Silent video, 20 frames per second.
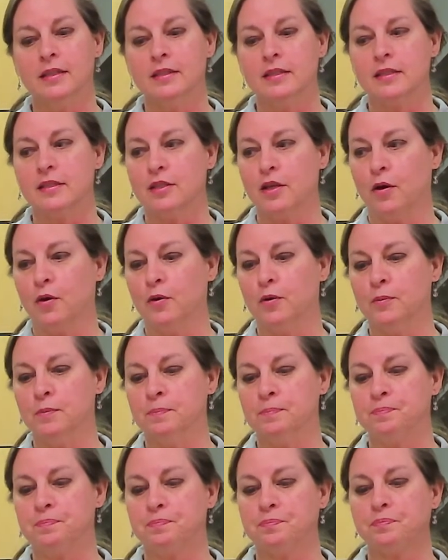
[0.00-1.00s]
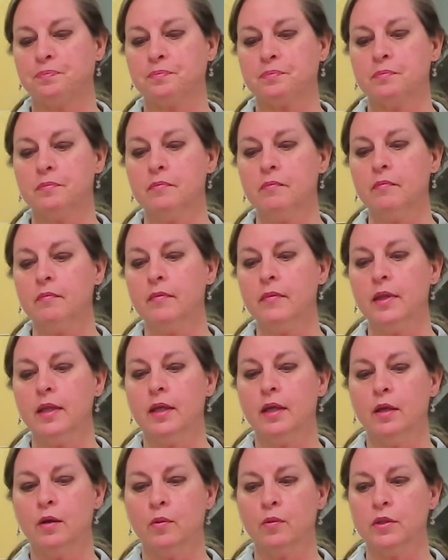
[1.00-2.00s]
So
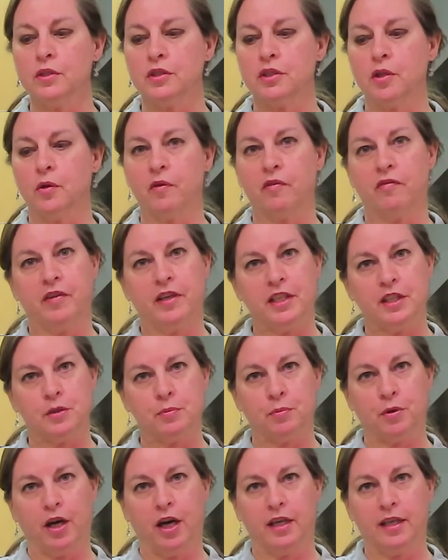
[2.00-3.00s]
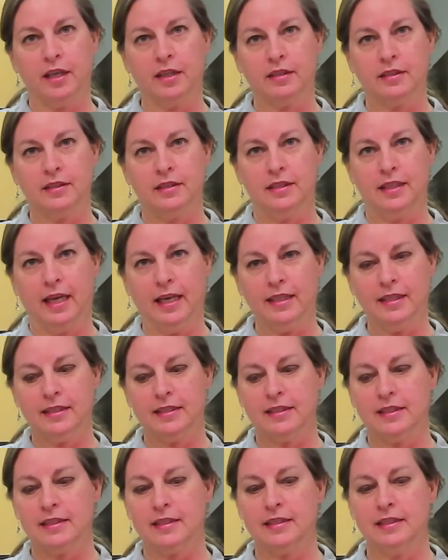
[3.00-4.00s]
we'll show a finished product
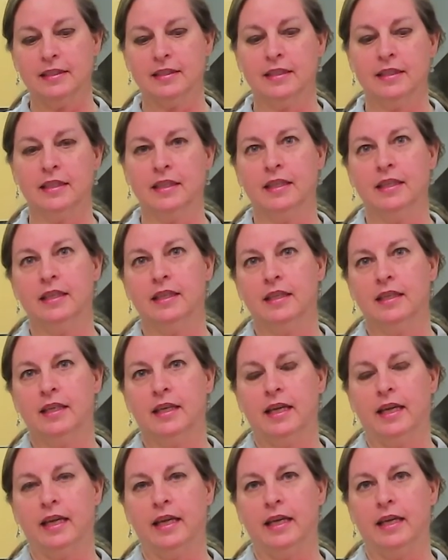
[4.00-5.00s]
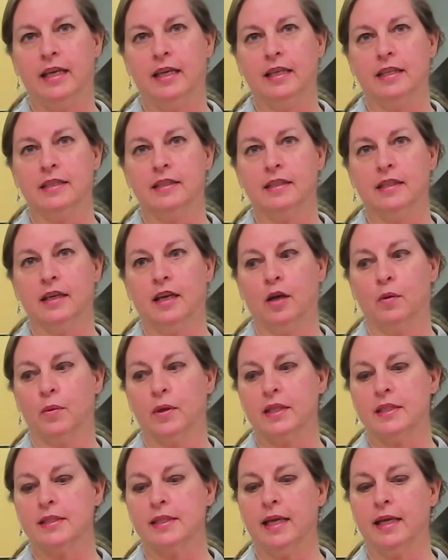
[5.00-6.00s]
next, and I
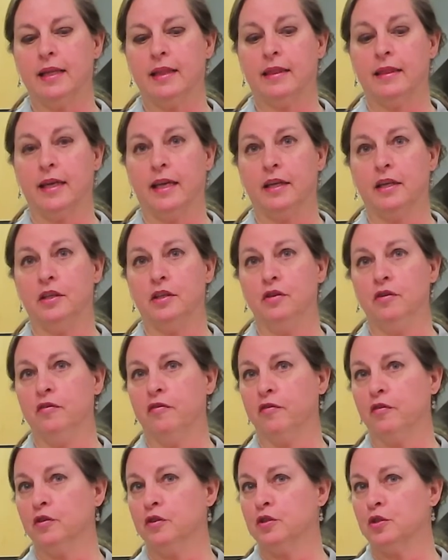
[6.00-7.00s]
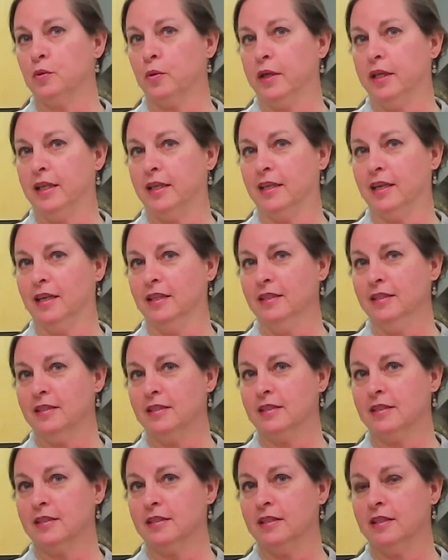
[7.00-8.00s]
want to say thank you for joining
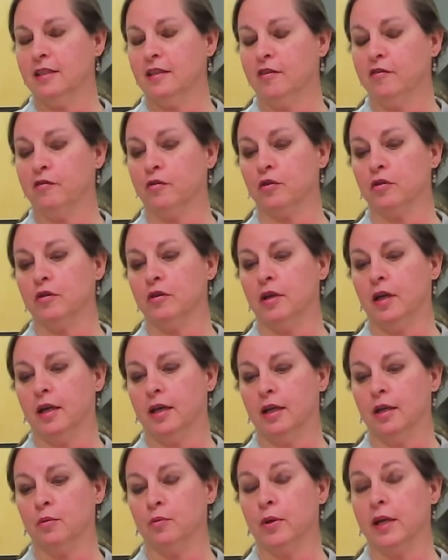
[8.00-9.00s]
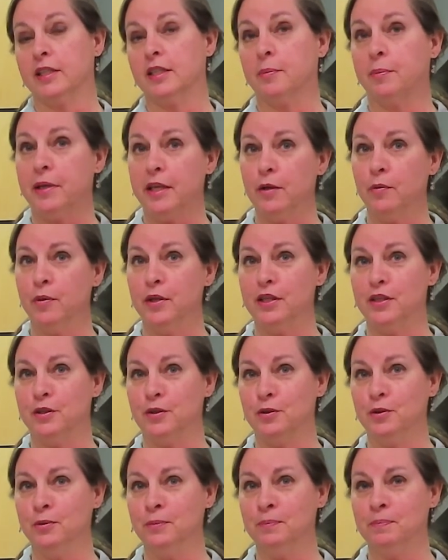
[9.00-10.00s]
us for Recipe
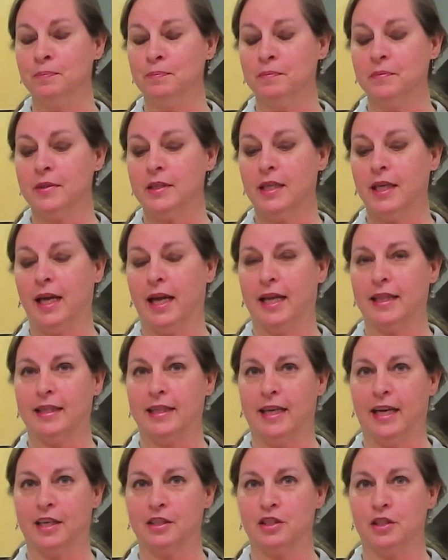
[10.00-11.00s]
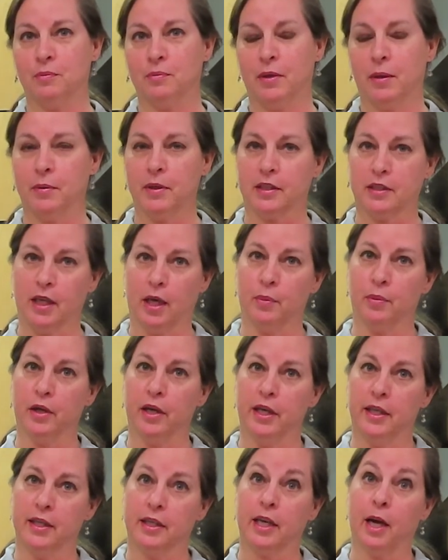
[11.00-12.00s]
Redo at the Ashland Public
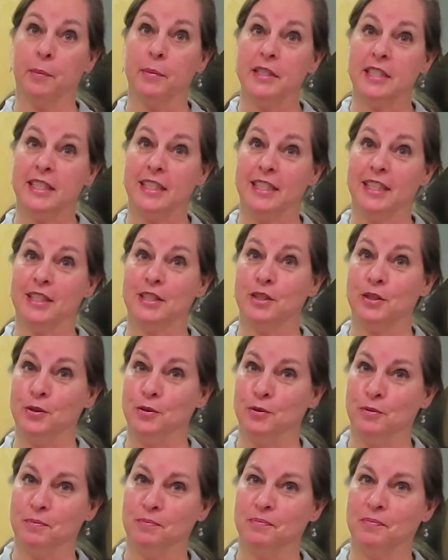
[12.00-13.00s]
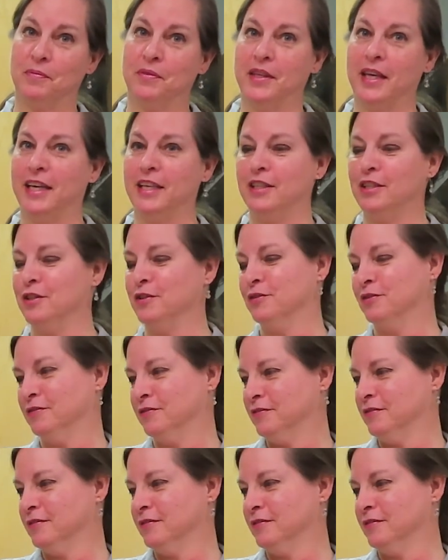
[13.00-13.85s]
Library. Come and see us soon. Thank you.